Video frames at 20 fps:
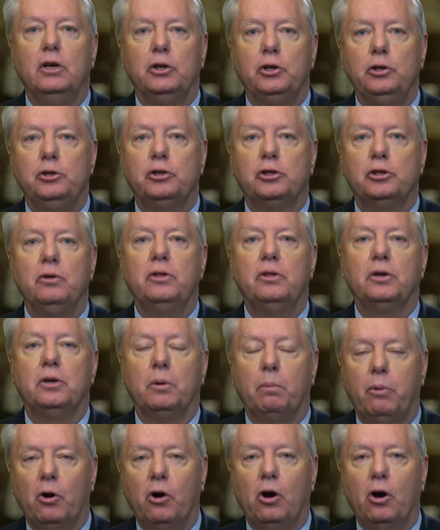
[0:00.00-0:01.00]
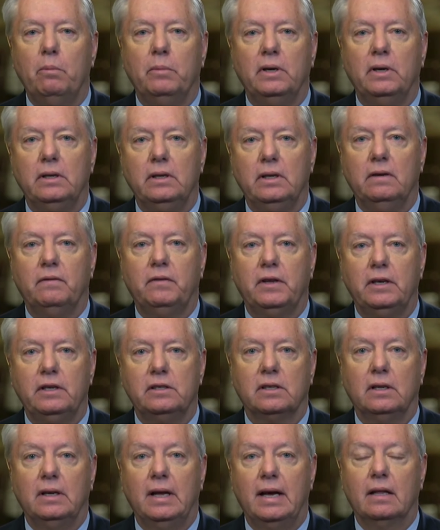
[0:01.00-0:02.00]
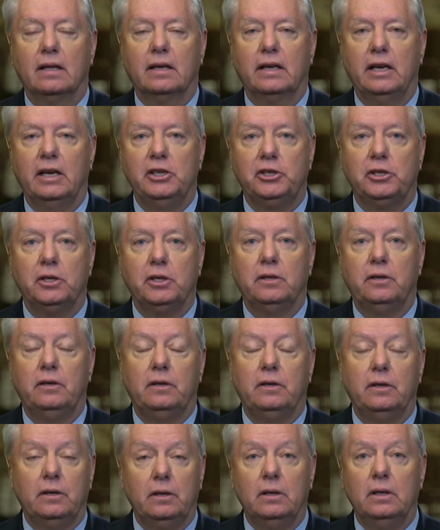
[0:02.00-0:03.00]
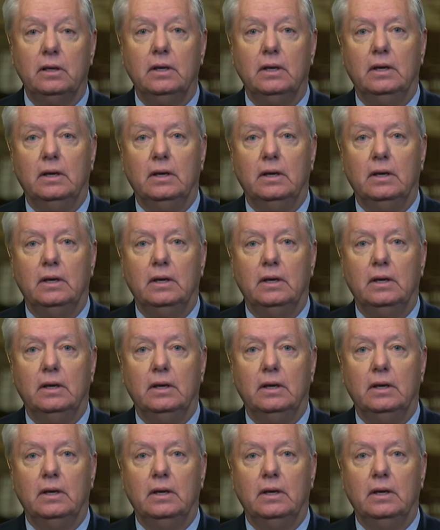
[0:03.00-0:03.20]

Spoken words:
You sue the department if there's an allegation